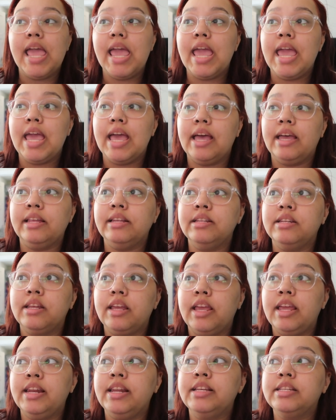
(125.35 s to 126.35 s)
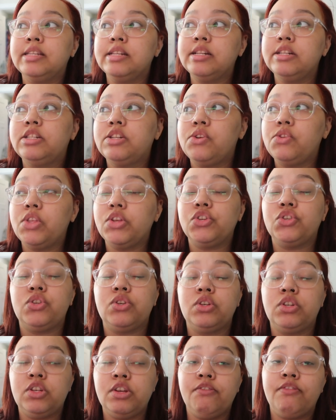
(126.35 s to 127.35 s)
And it isn't until that
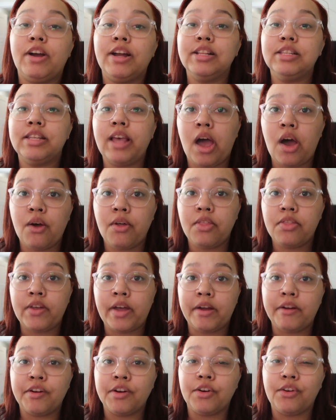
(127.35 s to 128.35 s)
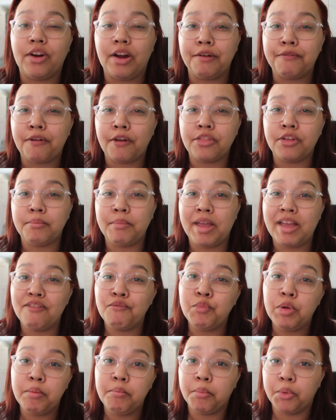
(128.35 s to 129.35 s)
she finds out that her grandfather may
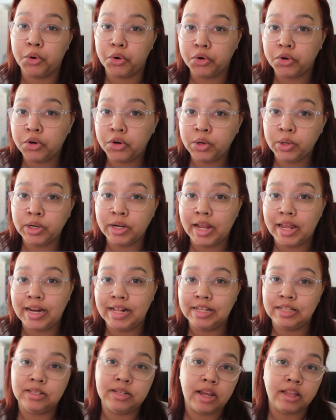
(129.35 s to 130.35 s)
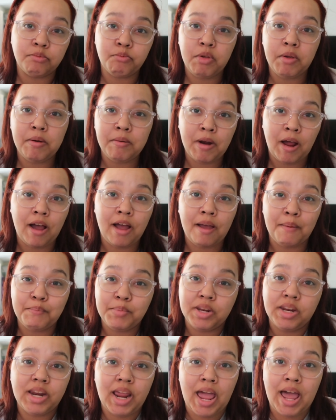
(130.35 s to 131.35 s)
have been murdered and his death may not have
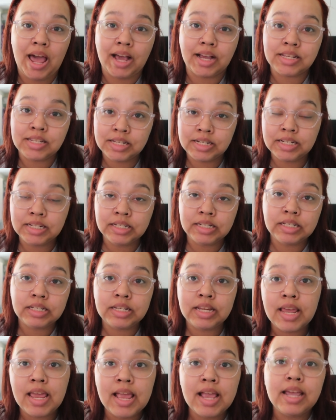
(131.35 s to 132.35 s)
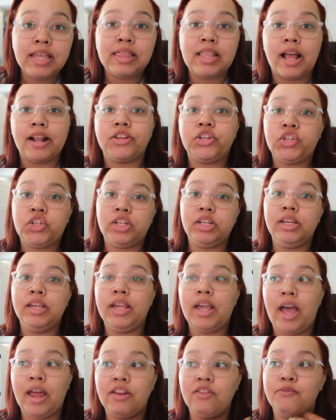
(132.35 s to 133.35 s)
been an accident that she
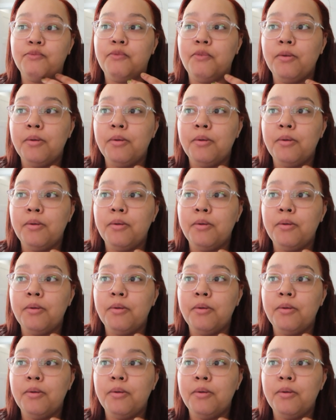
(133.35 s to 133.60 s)
kind of